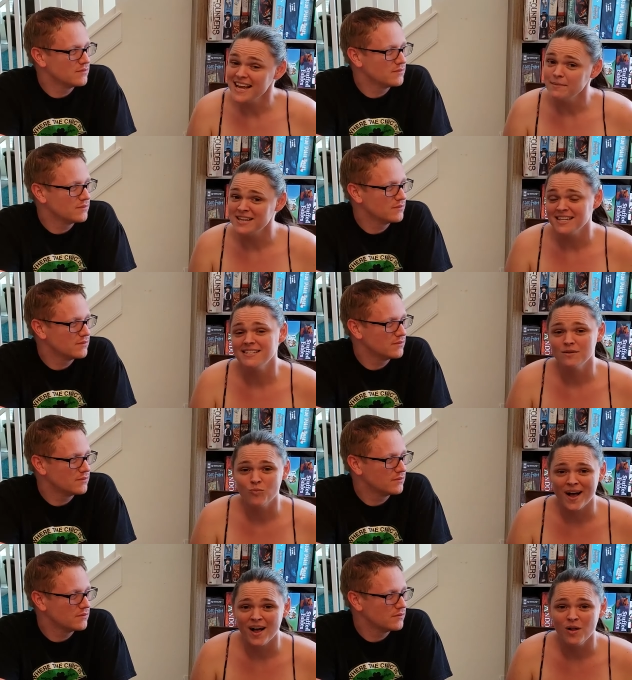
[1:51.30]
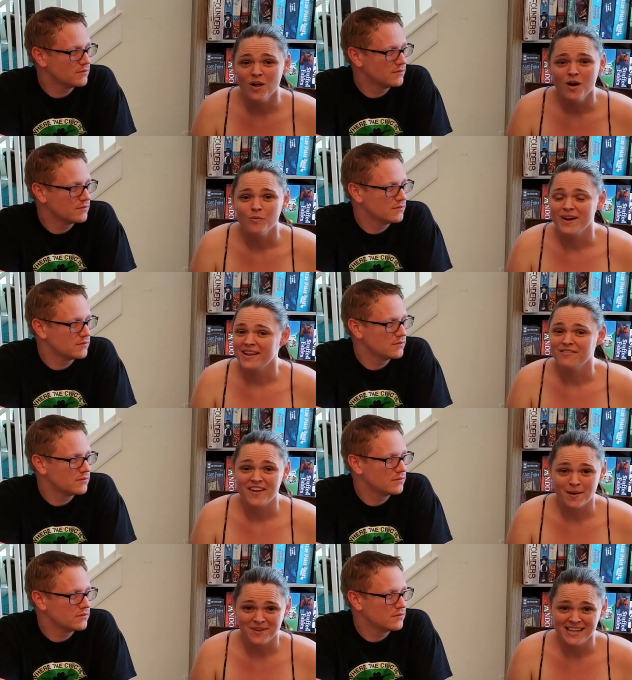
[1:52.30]
Speaker 1: game tested well with
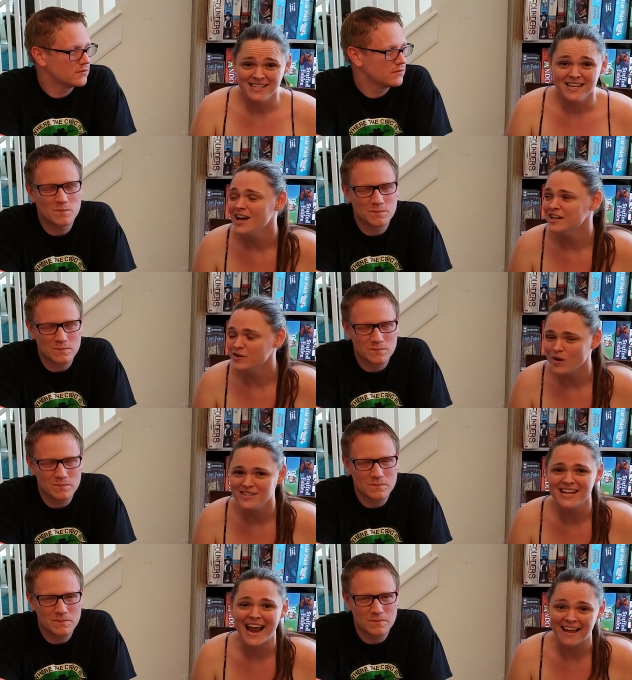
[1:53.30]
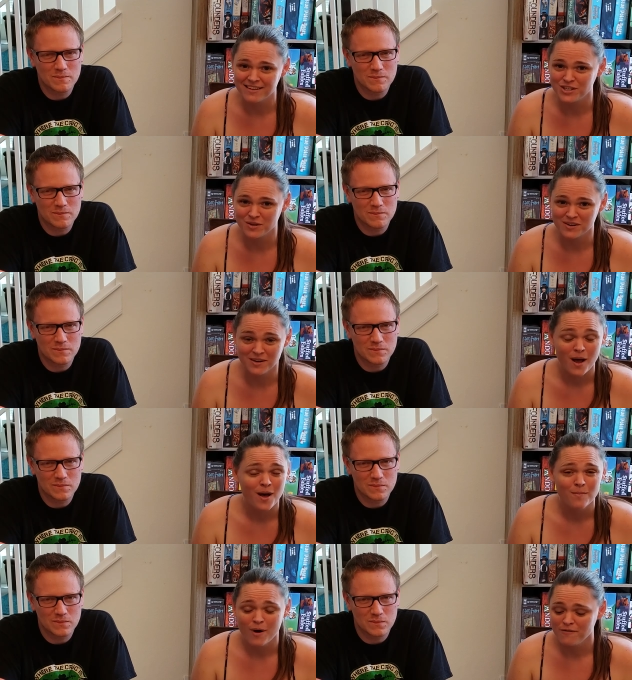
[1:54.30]
families, adults, and the children.
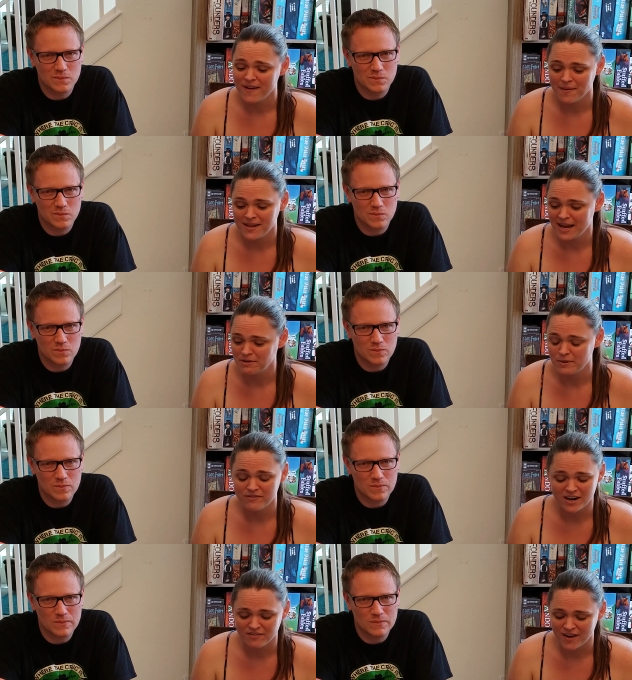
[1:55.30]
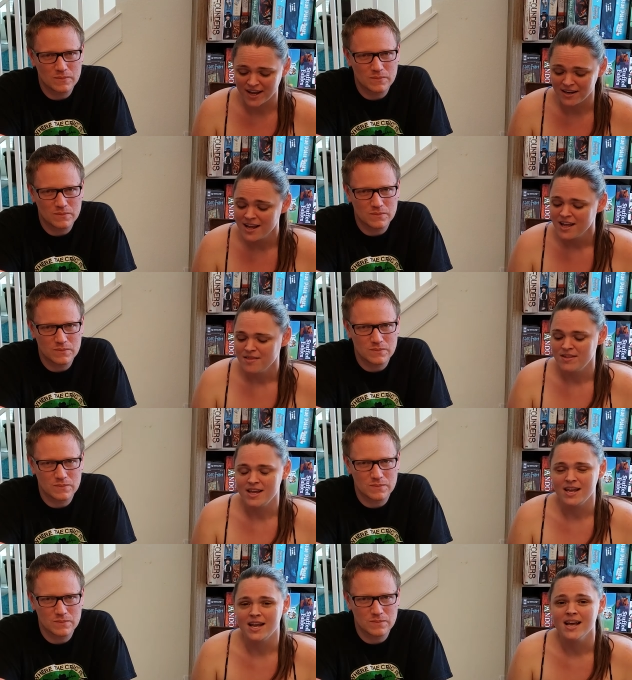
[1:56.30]
Both found the game to be very fun.
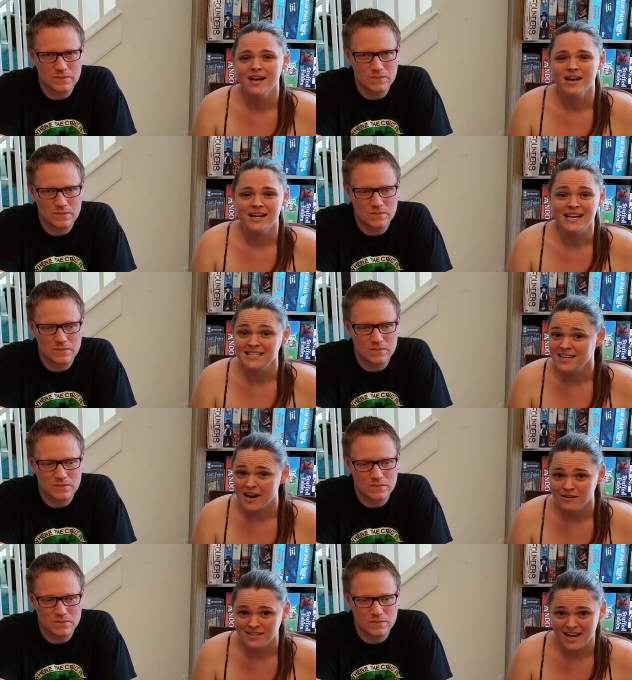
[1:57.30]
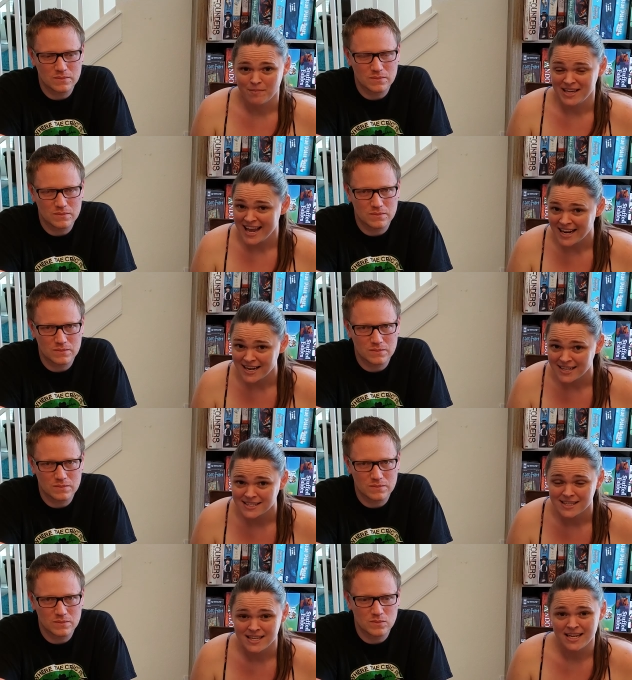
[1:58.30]
The Easy to understand mechanics,
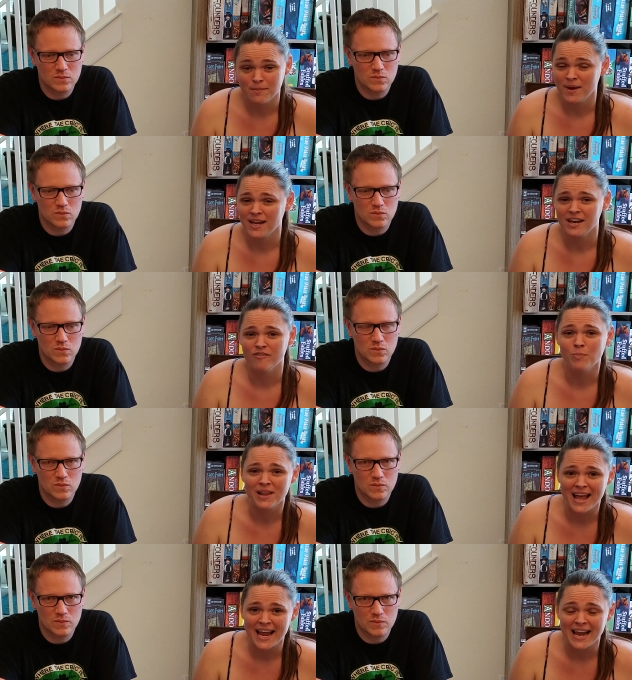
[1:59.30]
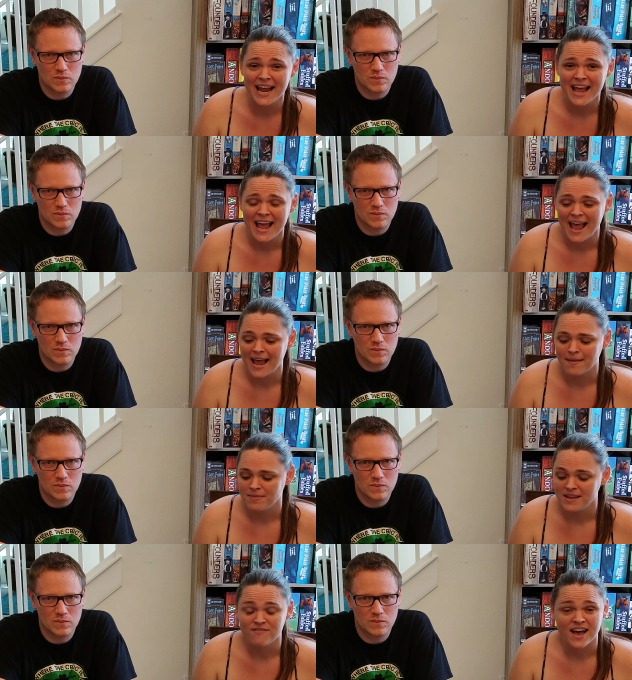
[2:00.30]
the competitive play, and
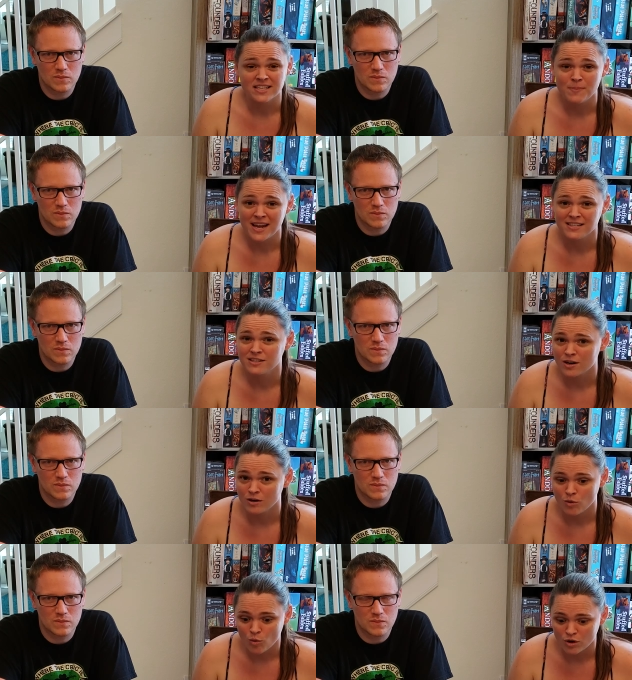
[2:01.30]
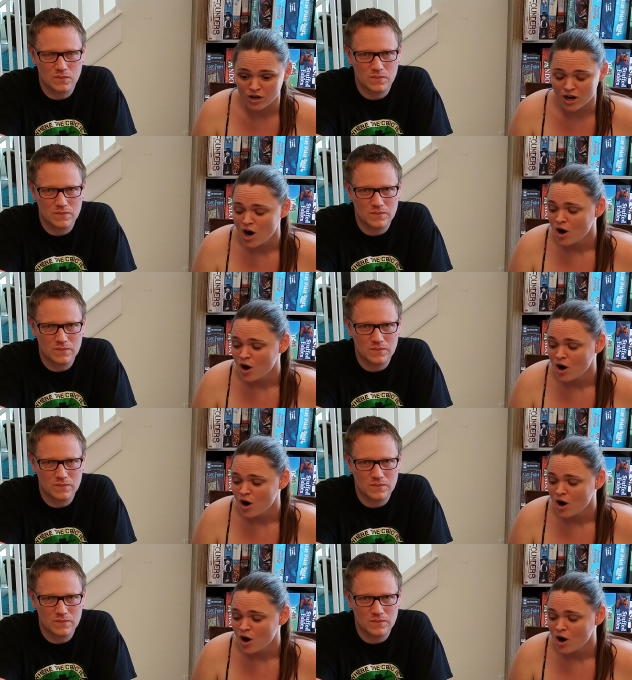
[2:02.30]
the fast-paced turn order